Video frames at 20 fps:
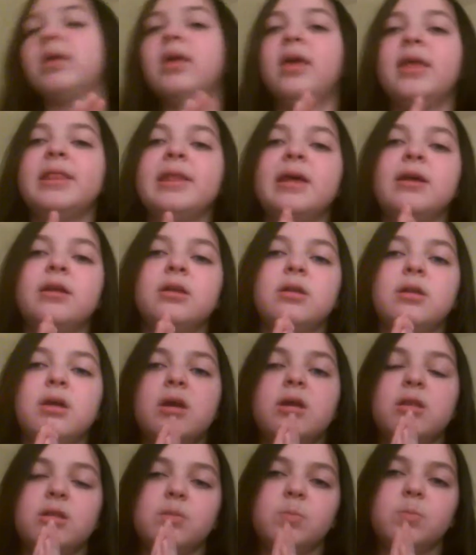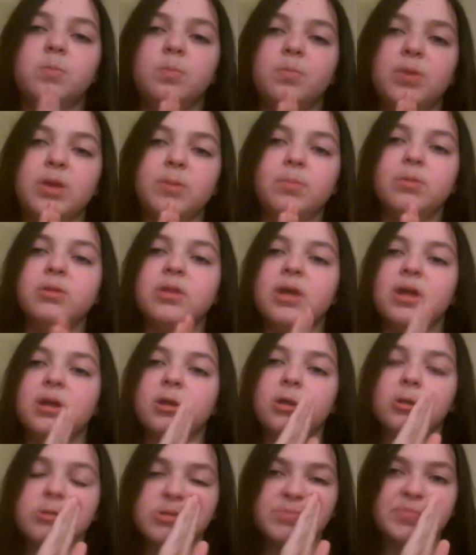And then people
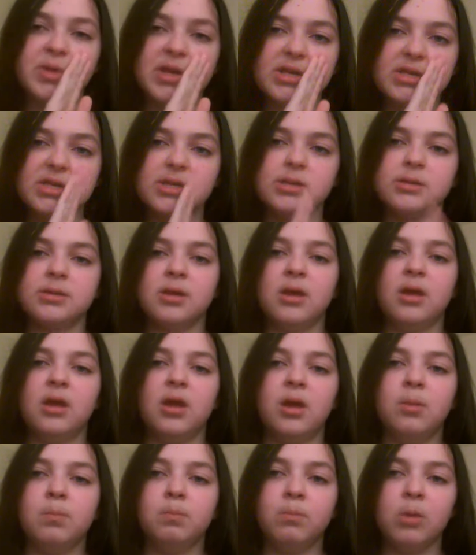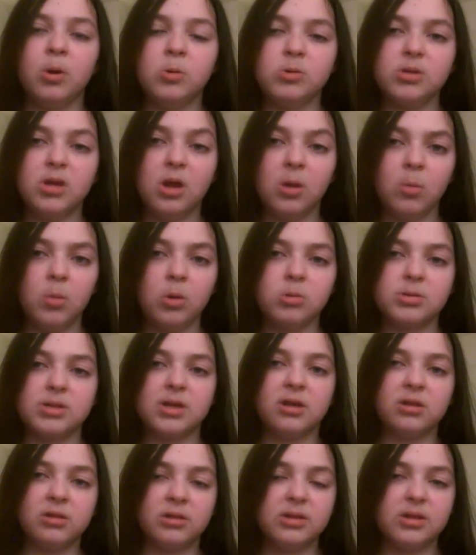that use bases, almost
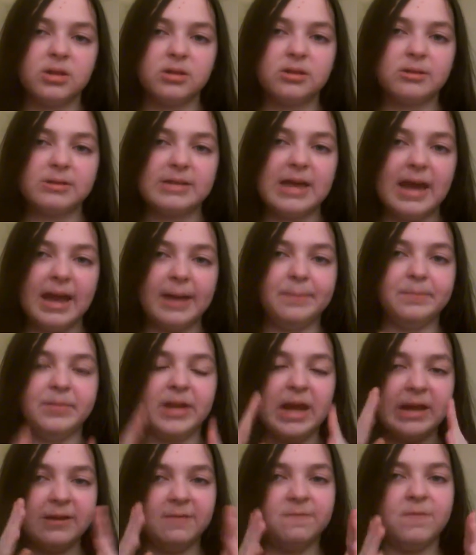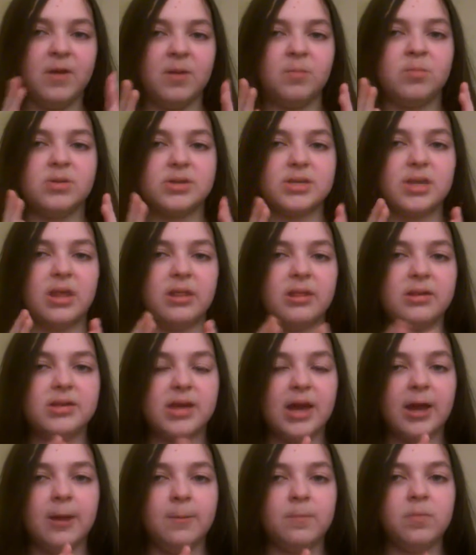all the time, 95% of the
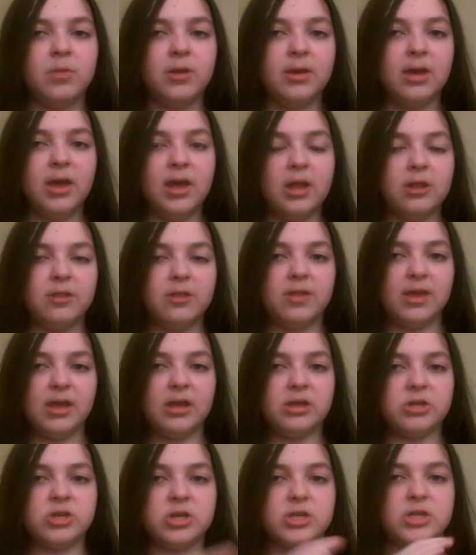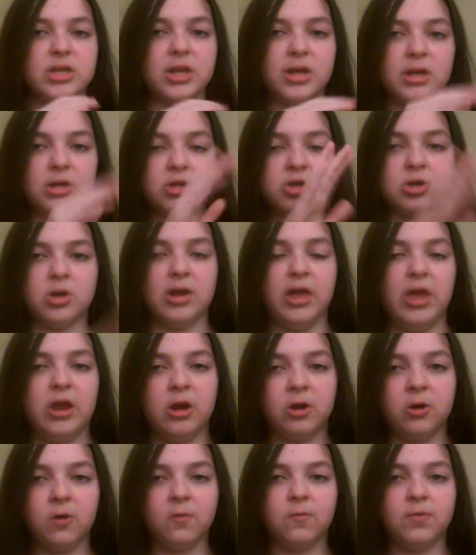time, they just like draw
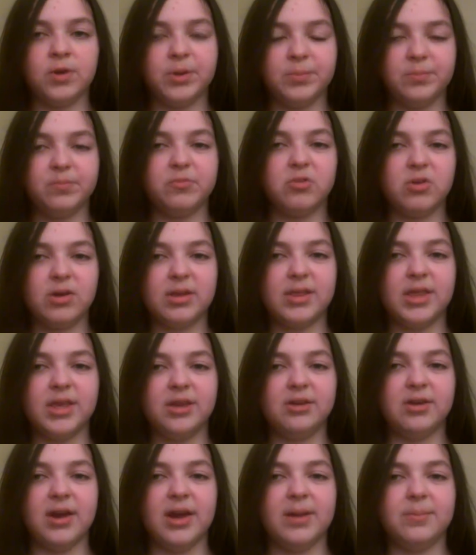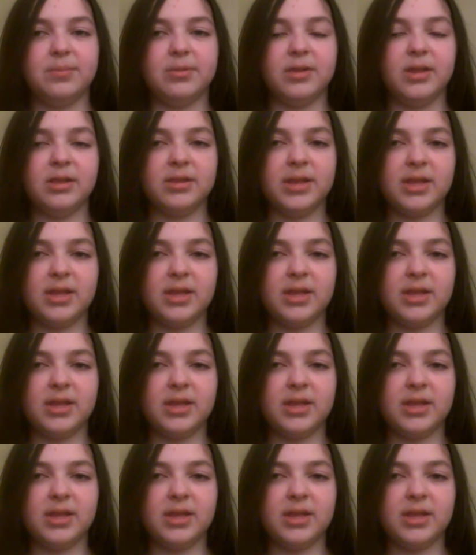hair over it really crappily.